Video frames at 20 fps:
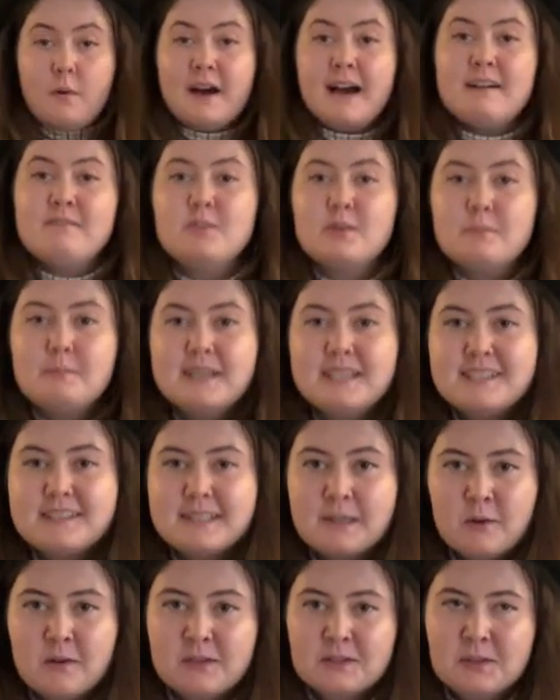I haven't got my
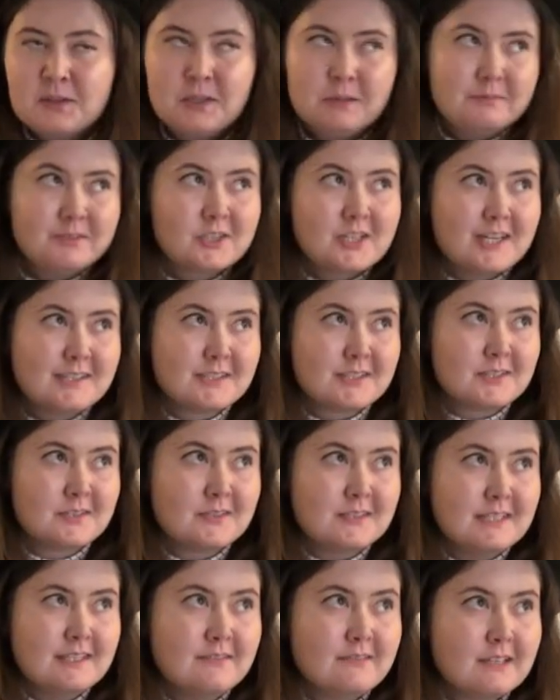Holland Cooper trousers
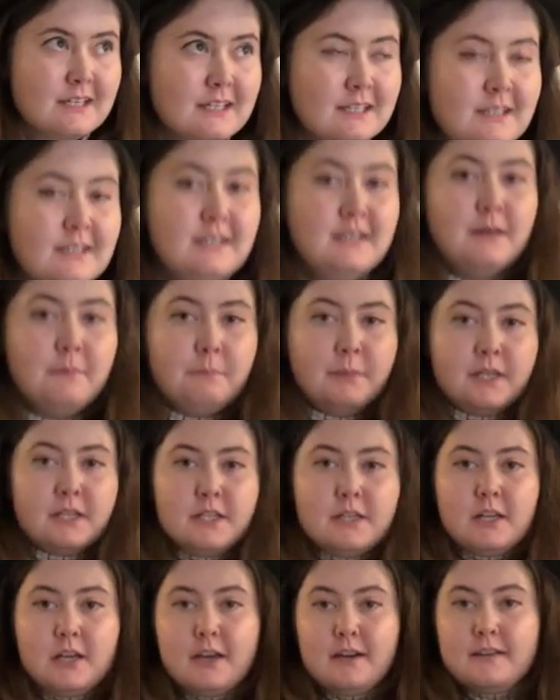on either. But you
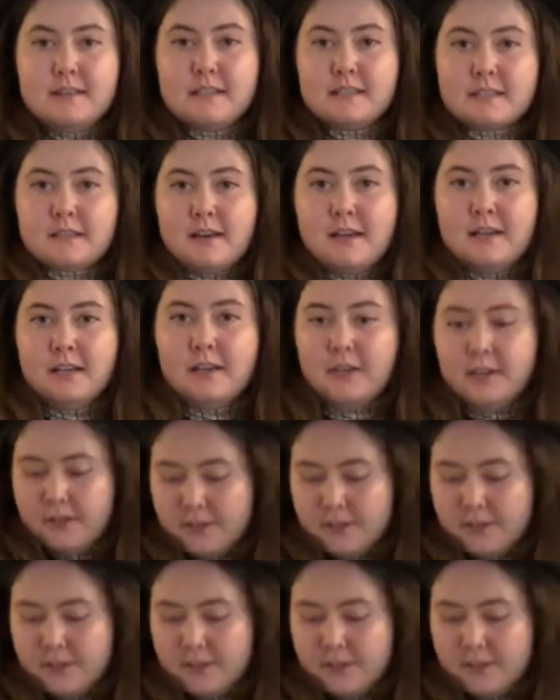know, this kind of